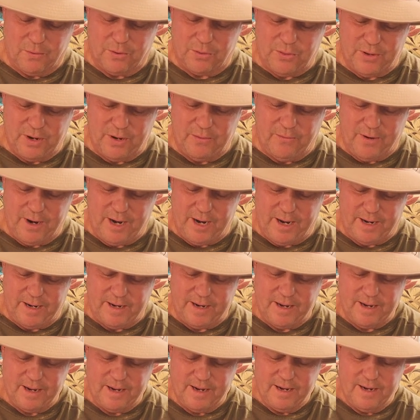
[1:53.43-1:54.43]
with
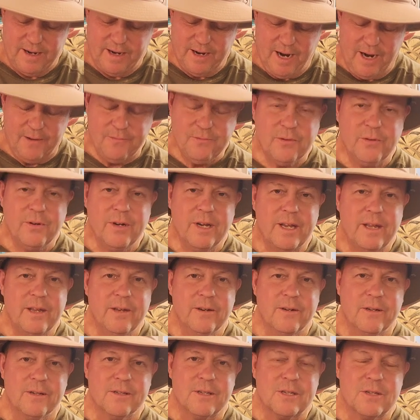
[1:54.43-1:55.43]
Iran after he
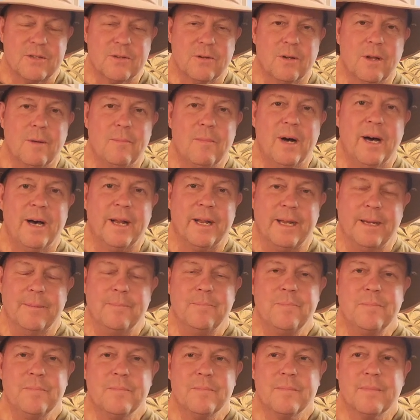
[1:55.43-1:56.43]
killed Soleimani.
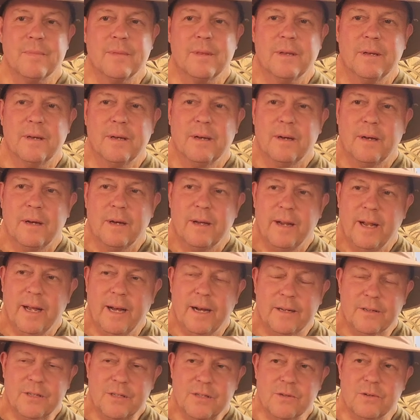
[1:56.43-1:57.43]

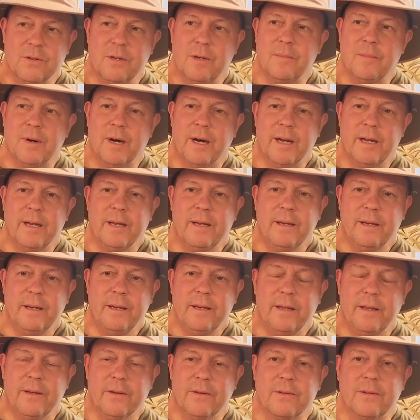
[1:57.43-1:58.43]
Now, Soleimani,
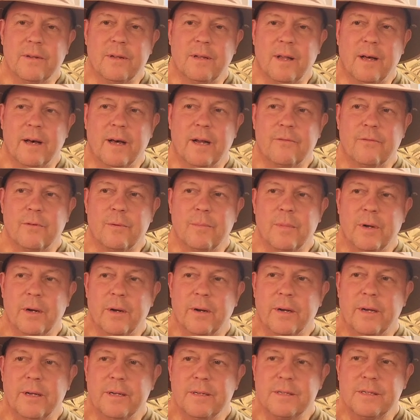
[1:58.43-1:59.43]
he killed a lot of
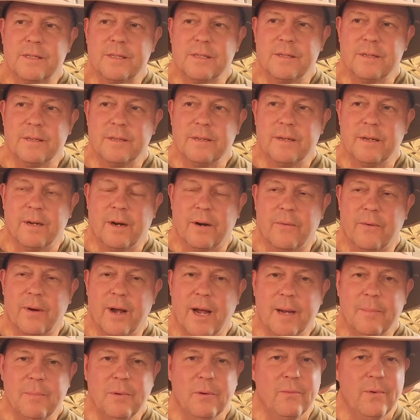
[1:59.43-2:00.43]
Americans in
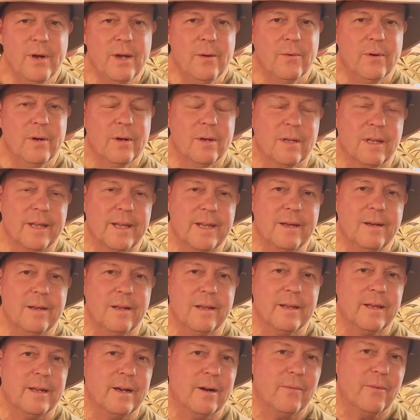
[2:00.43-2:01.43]
Iraq, but we were illegally in